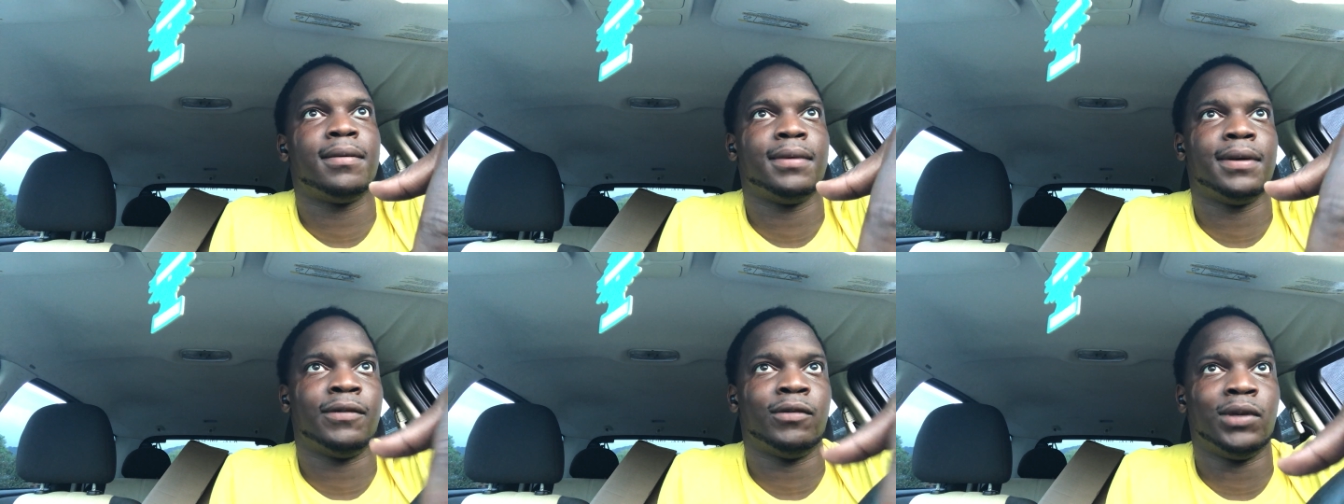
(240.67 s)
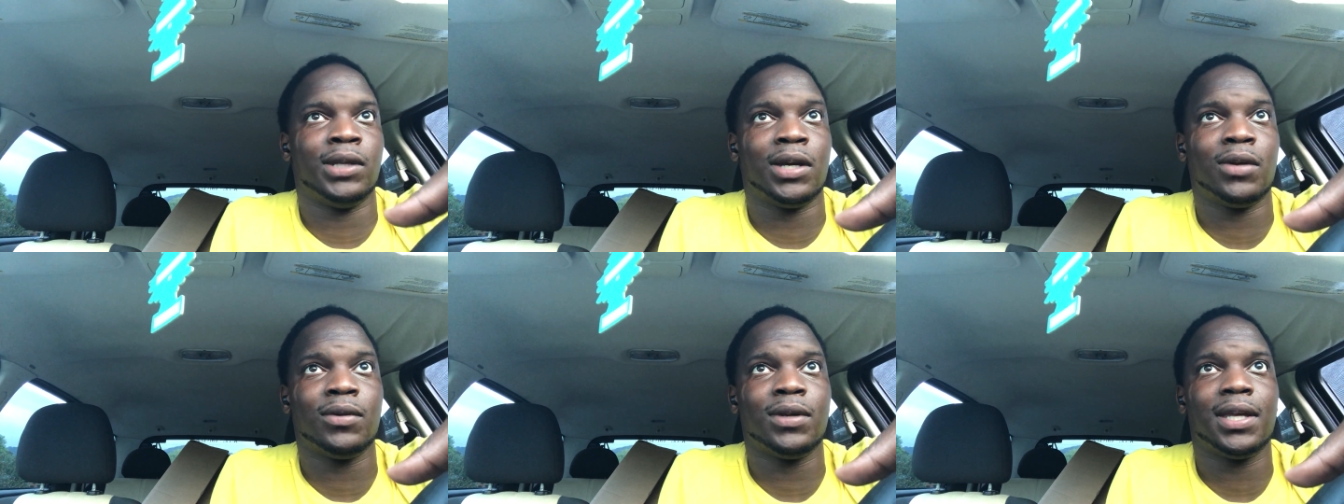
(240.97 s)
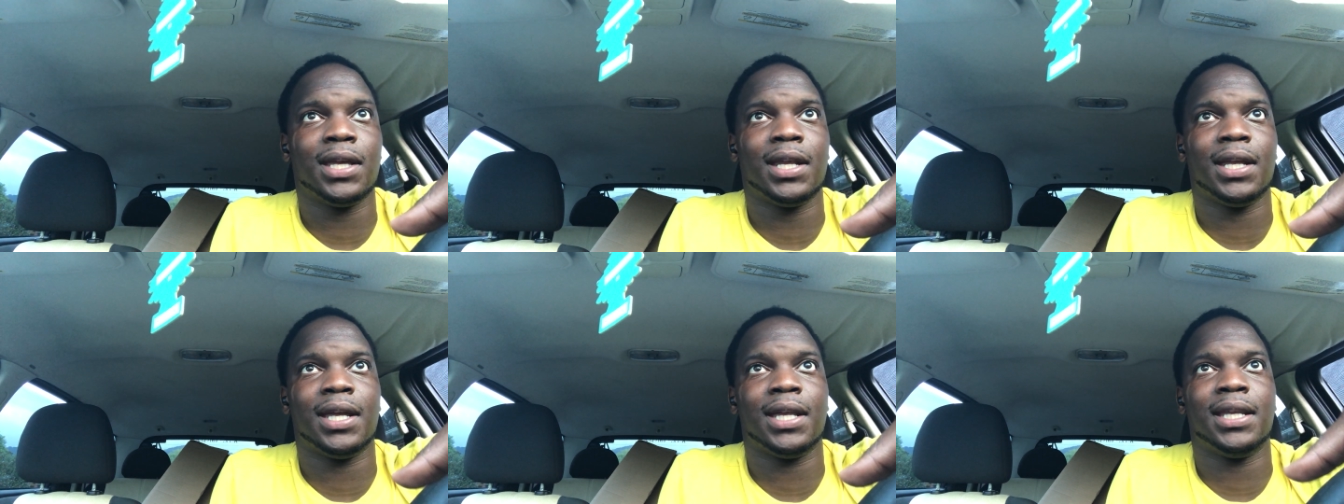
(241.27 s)
if we don't
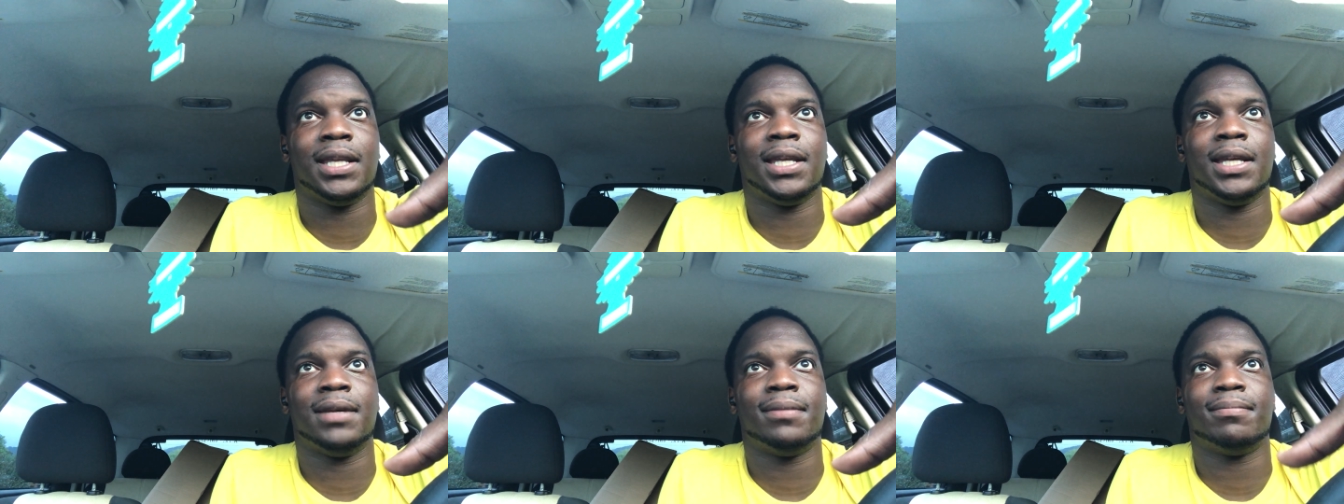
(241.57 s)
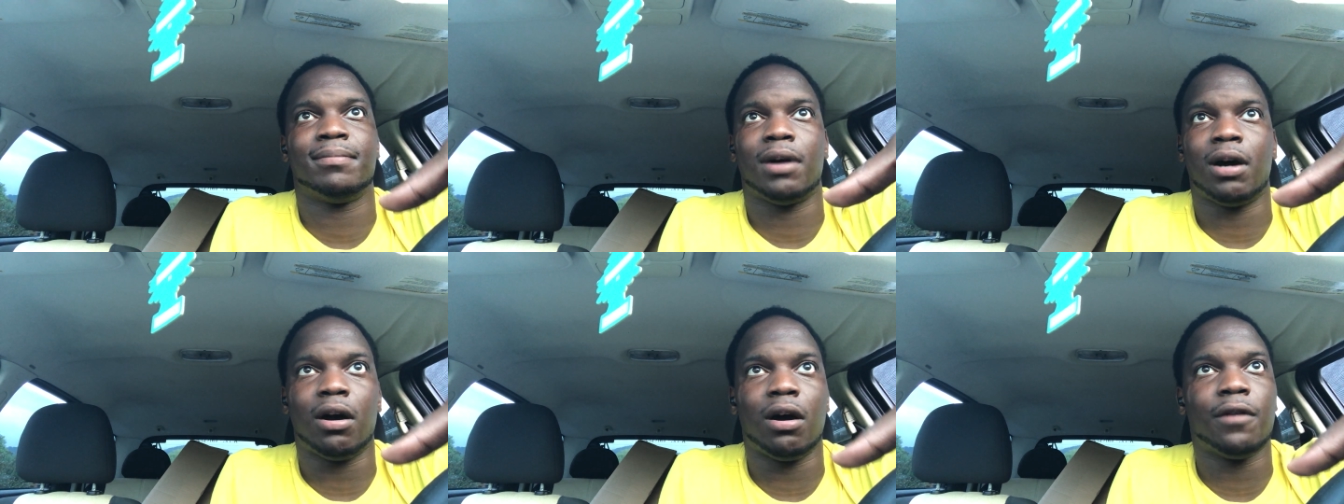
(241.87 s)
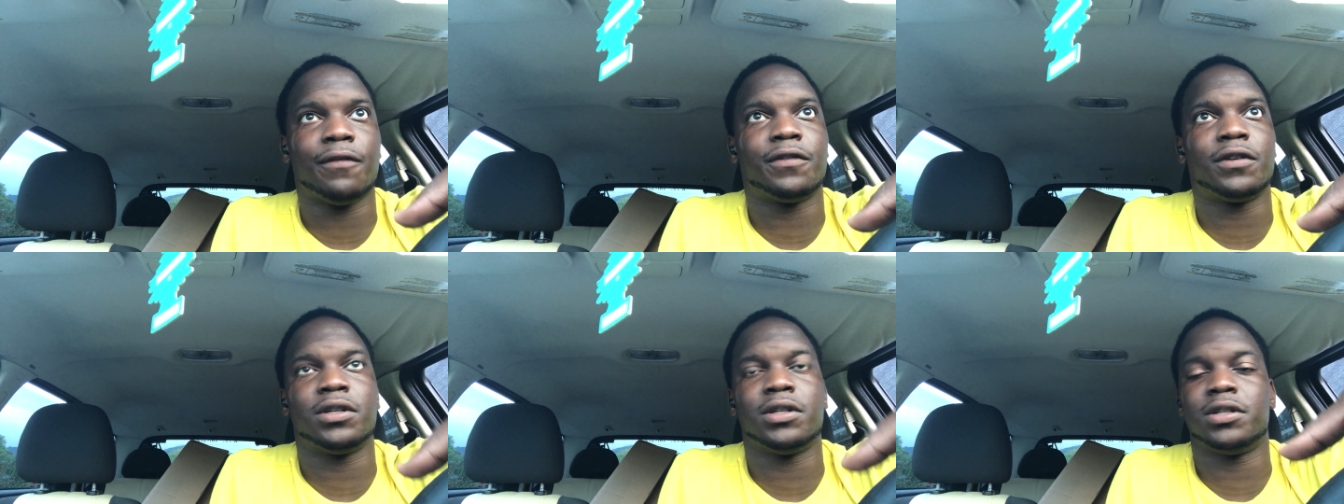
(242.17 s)
get any
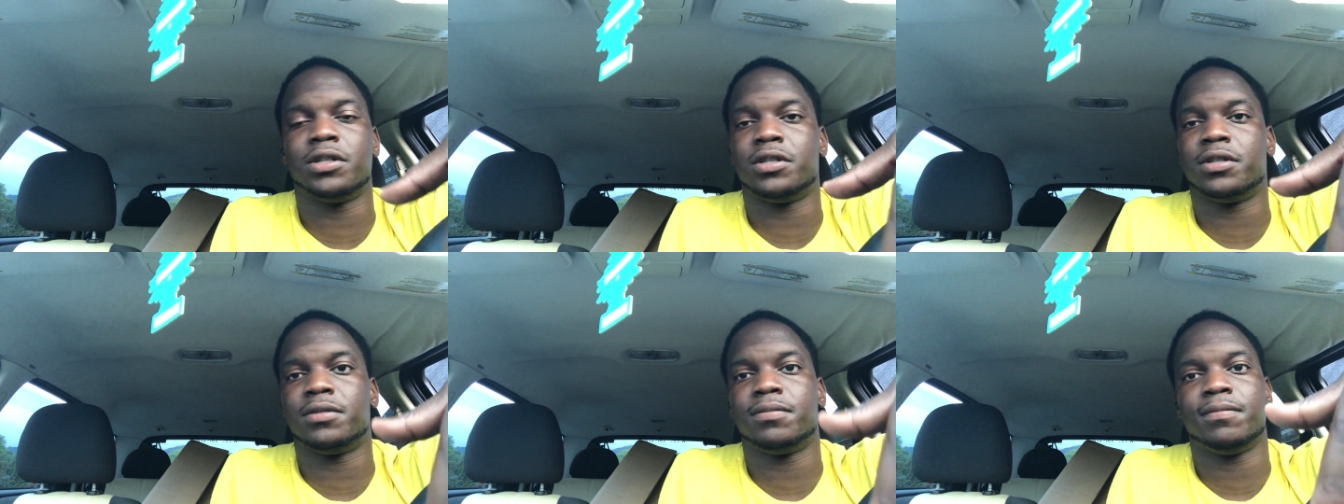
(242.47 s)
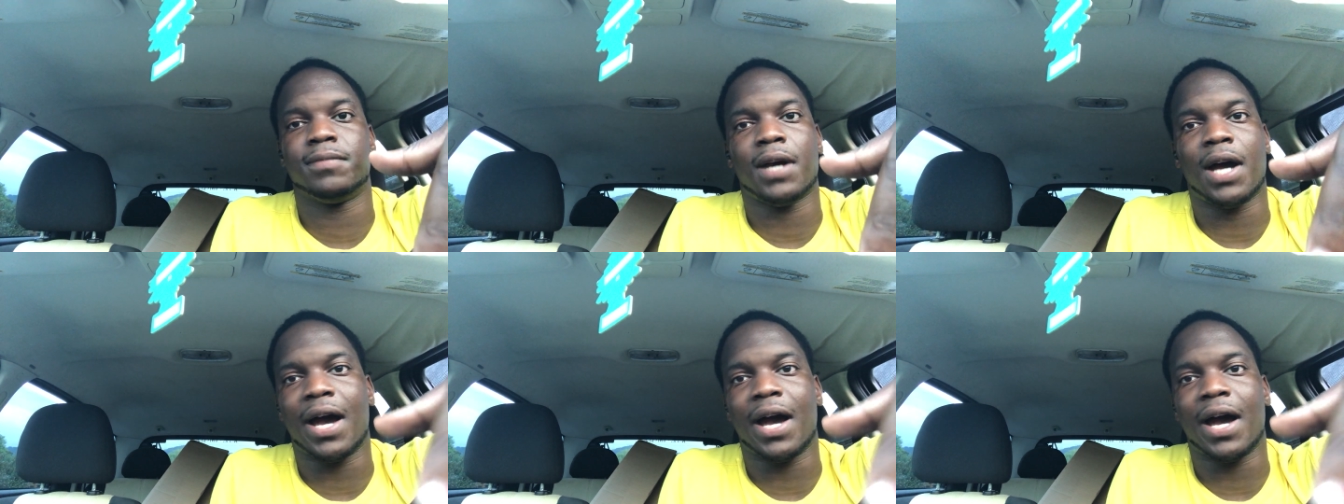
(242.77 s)
offers,